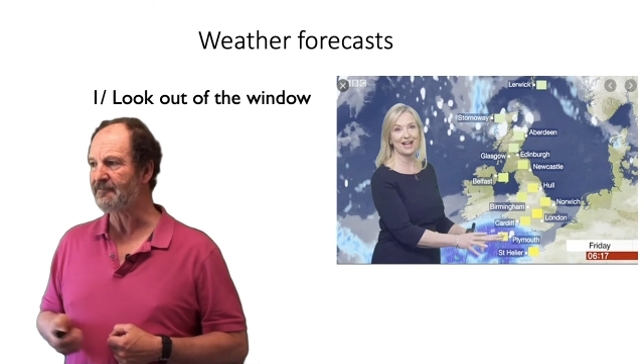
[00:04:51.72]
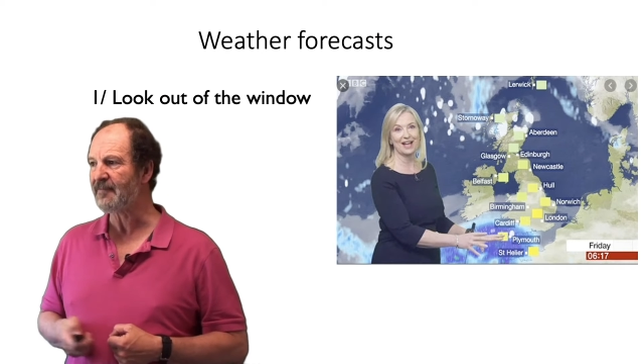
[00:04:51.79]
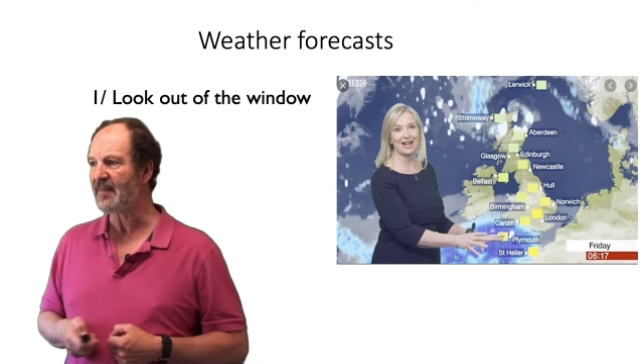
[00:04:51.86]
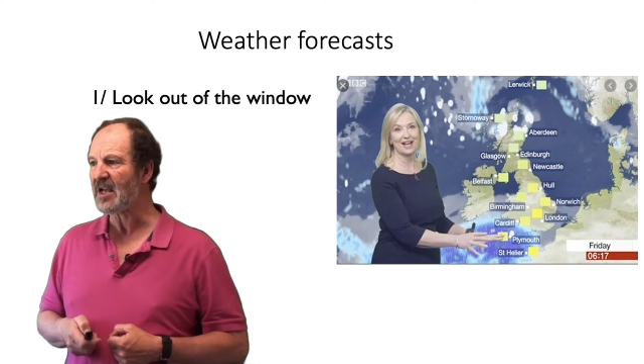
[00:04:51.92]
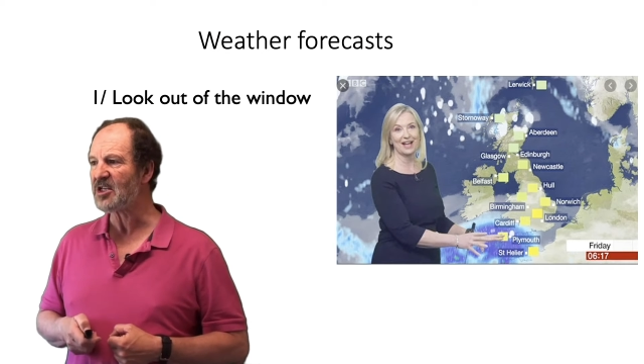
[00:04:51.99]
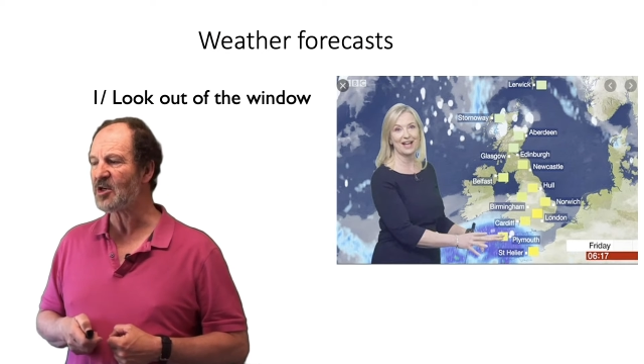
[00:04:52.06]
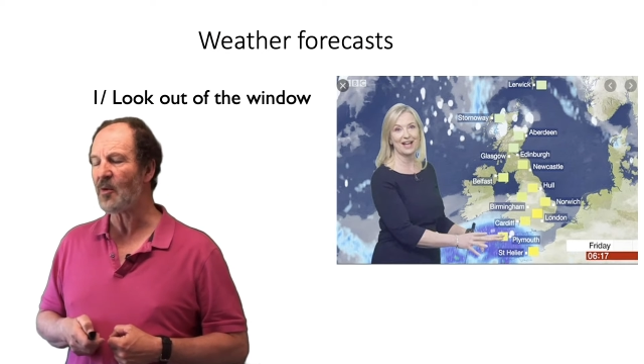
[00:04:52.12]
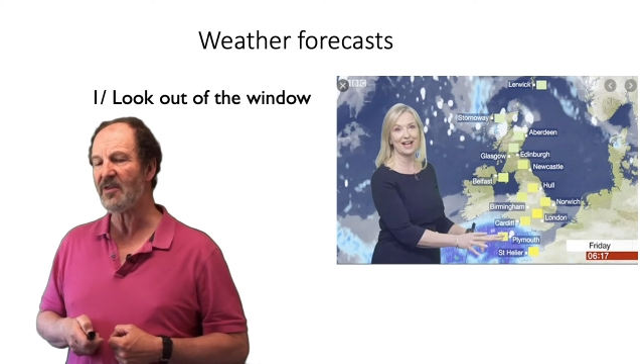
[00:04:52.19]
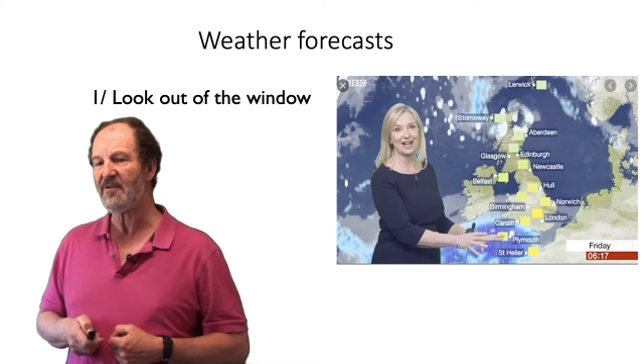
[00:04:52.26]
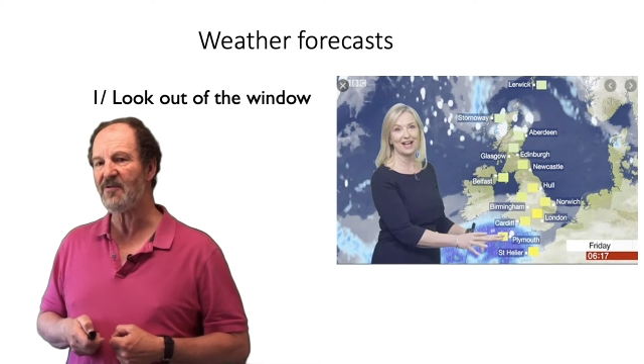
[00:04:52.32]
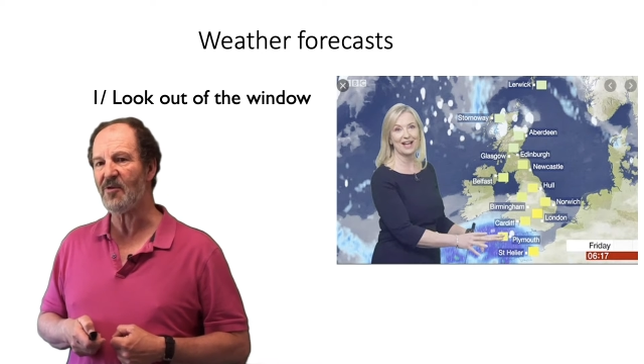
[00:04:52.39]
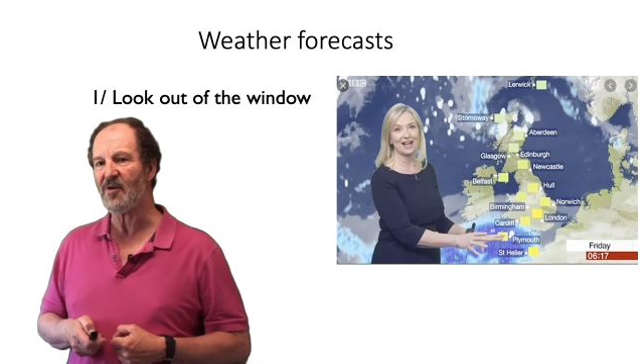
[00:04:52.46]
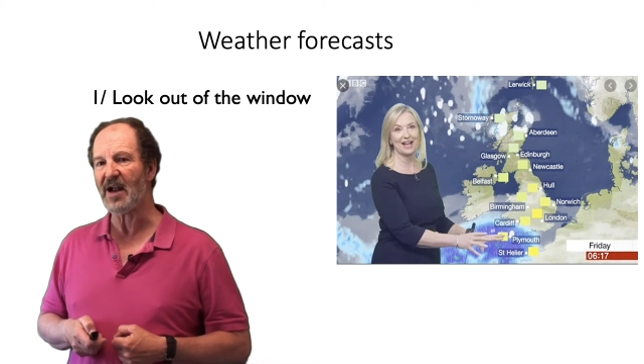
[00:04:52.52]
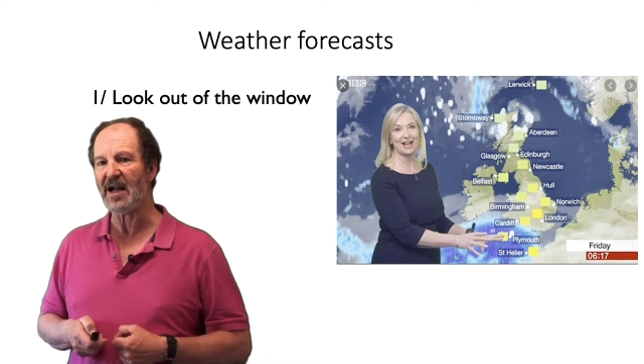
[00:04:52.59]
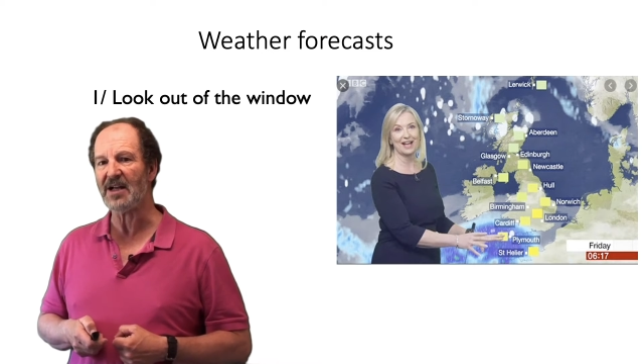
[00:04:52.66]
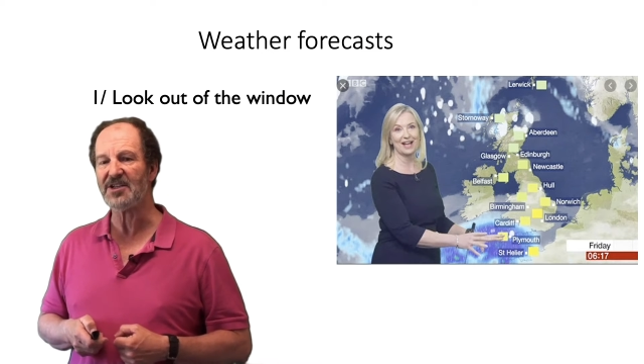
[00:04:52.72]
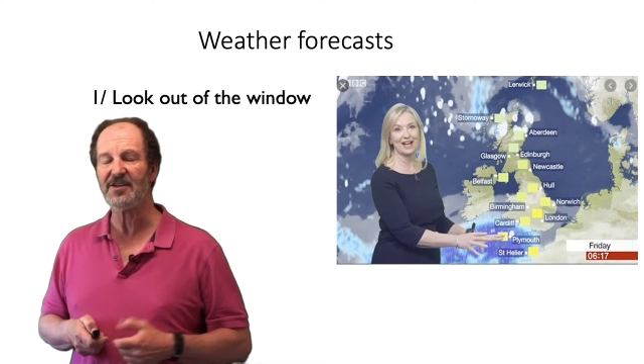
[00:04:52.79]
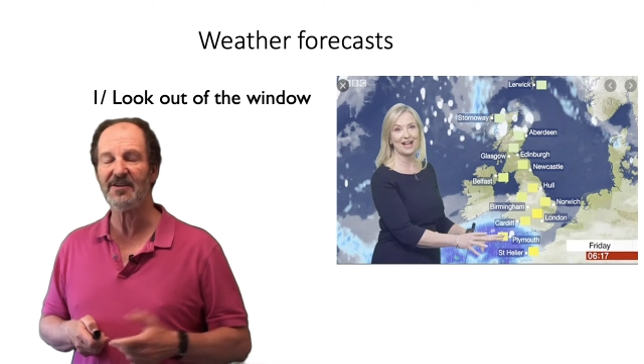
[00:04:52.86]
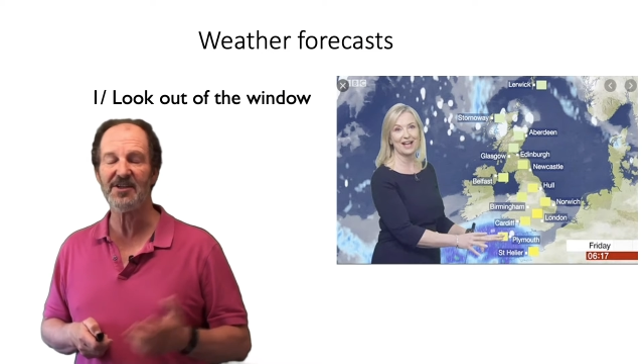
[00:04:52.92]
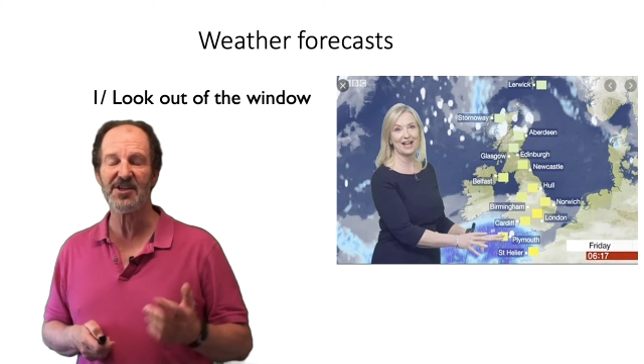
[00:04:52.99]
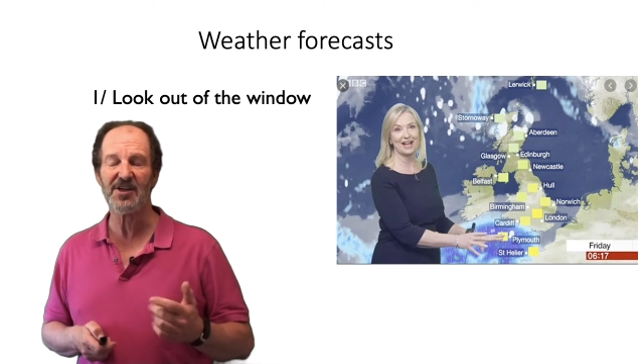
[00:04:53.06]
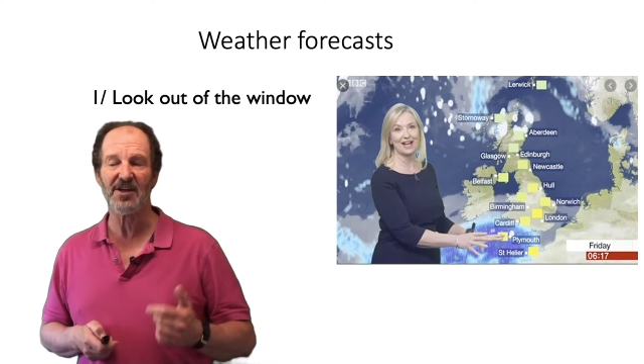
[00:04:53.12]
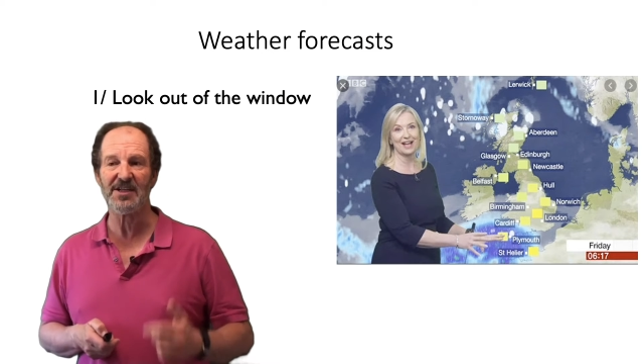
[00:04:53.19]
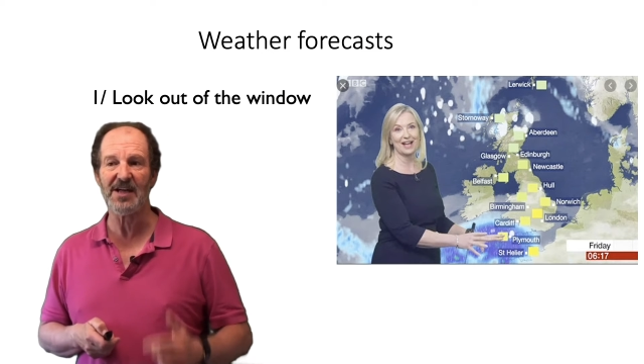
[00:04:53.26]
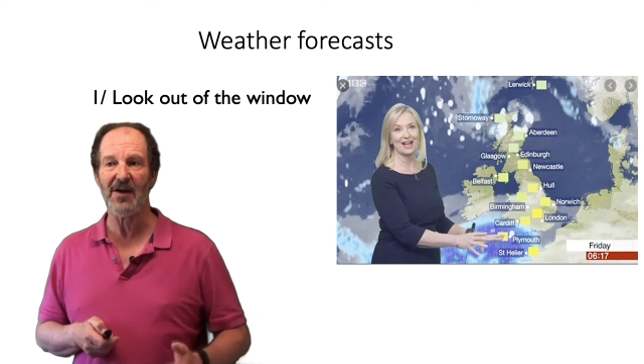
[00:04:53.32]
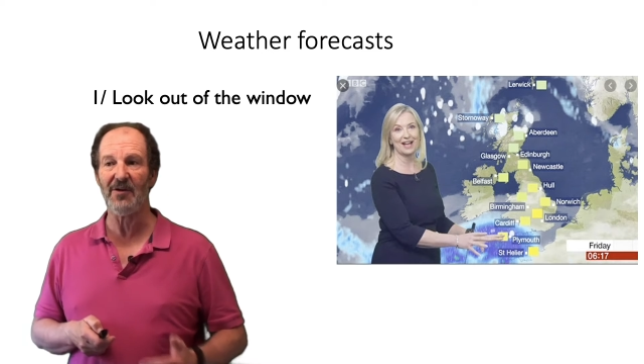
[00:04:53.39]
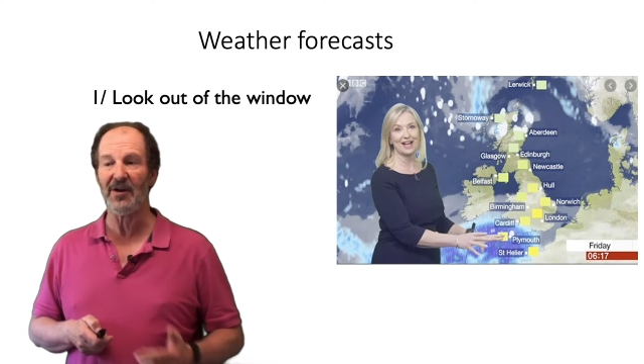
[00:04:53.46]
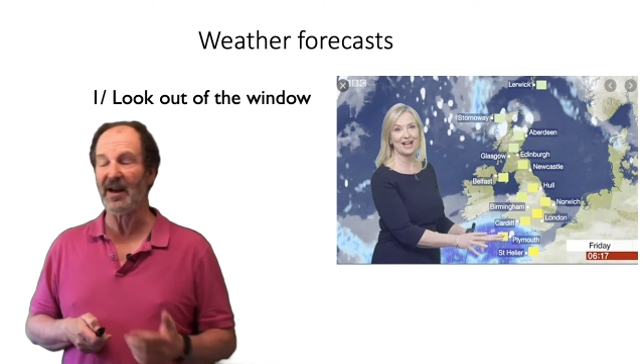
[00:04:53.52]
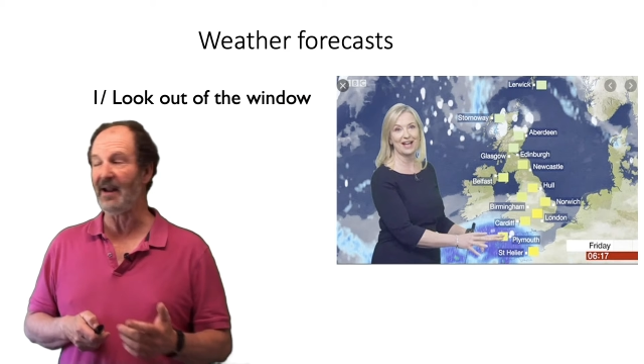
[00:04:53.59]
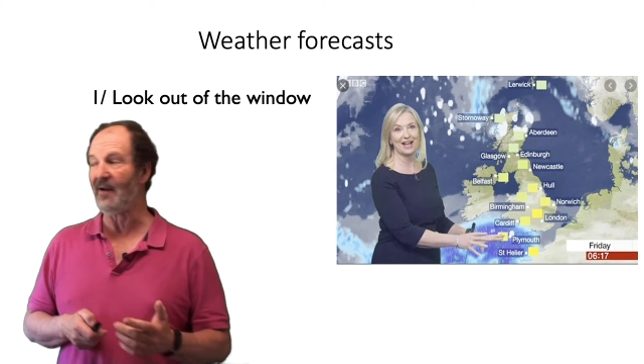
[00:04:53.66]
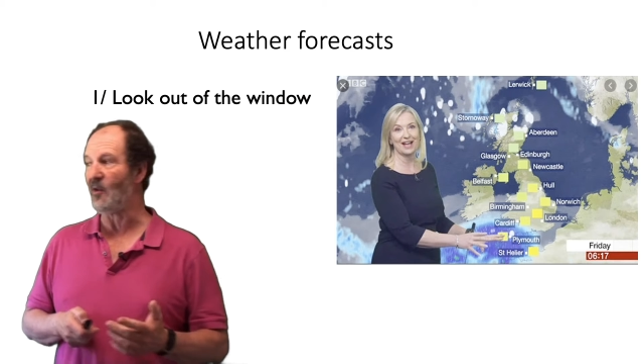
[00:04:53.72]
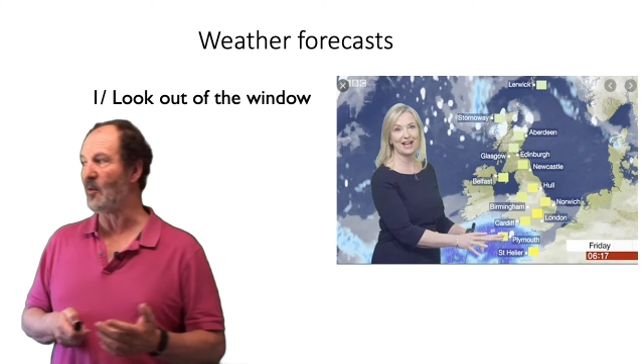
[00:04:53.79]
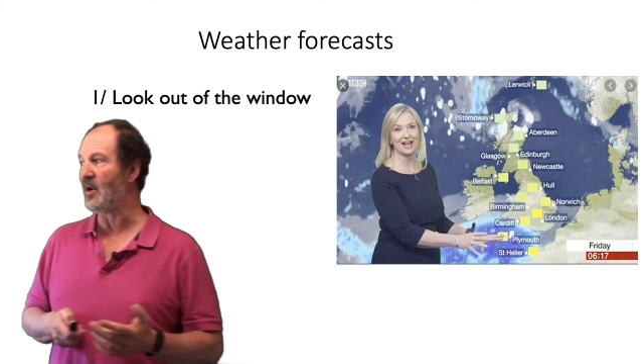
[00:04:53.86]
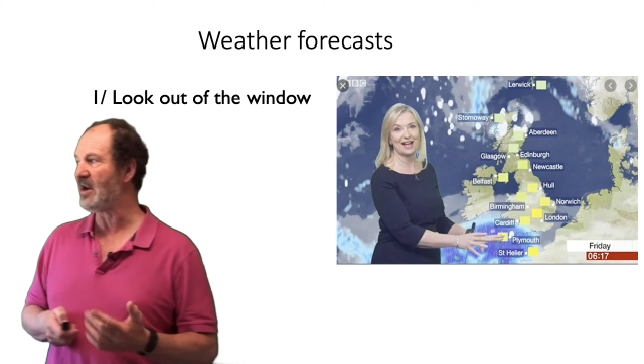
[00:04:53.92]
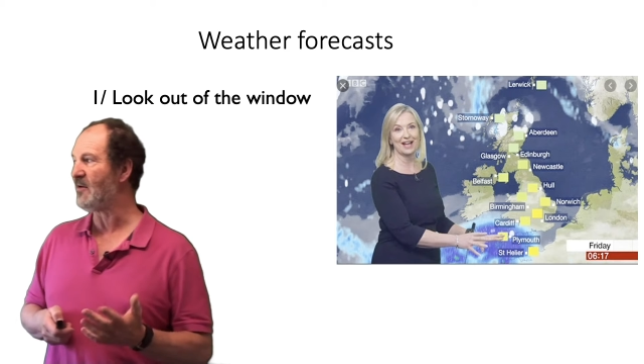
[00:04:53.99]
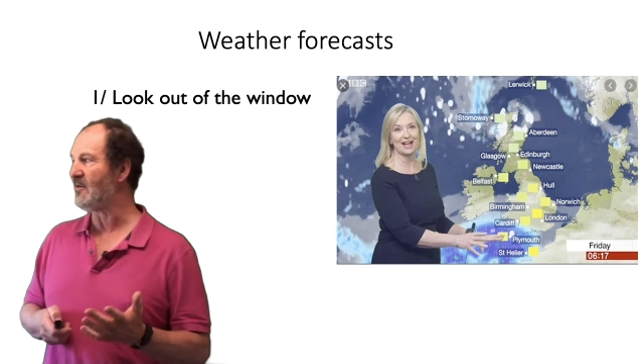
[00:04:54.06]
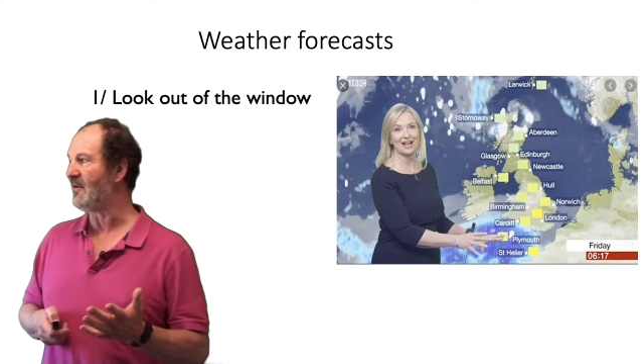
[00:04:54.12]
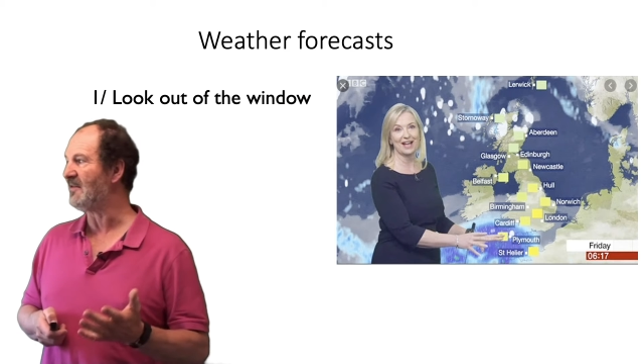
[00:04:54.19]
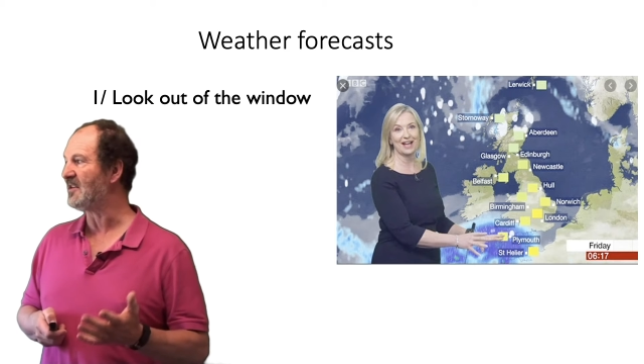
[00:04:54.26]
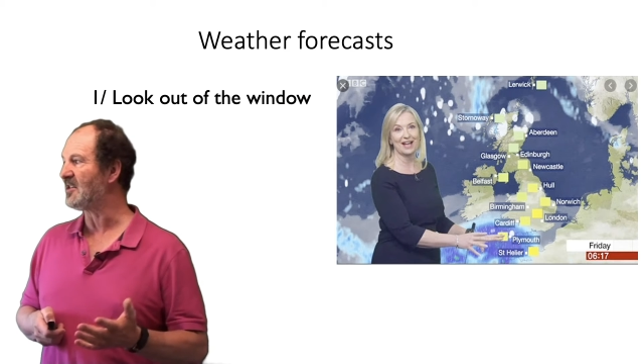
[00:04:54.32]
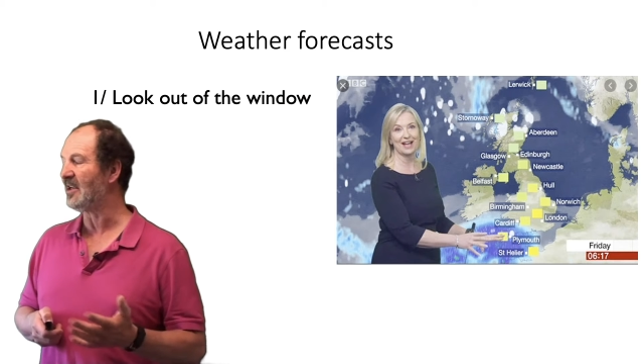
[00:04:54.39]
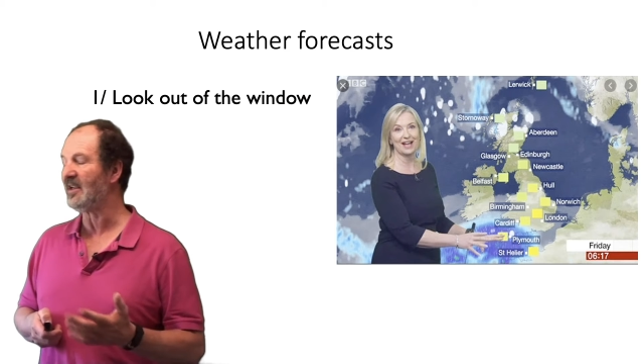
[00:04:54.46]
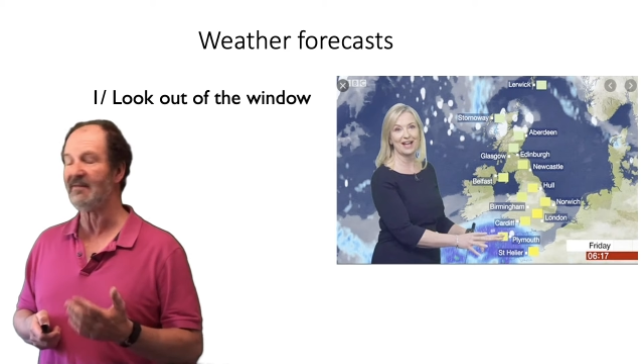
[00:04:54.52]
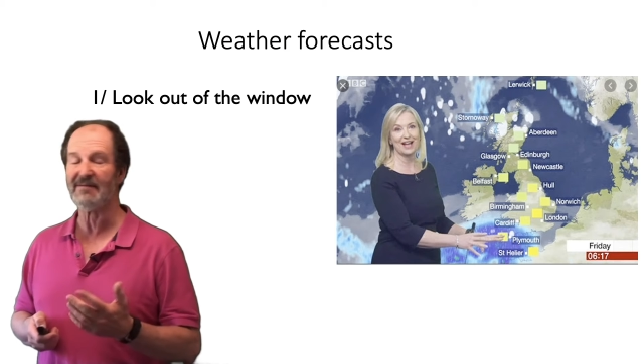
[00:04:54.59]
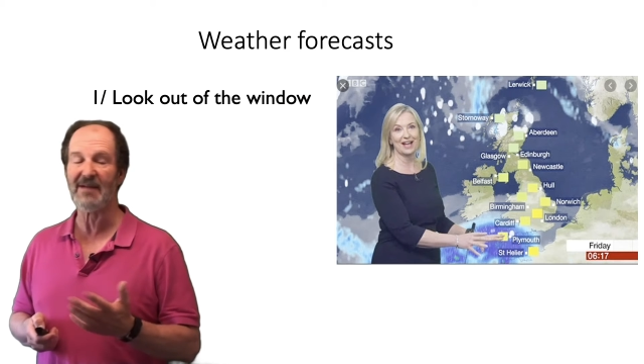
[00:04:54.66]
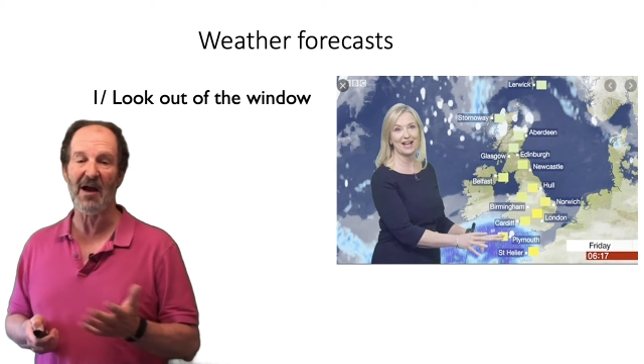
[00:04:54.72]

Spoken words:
So weather forecasts start out looking out the window, obviously.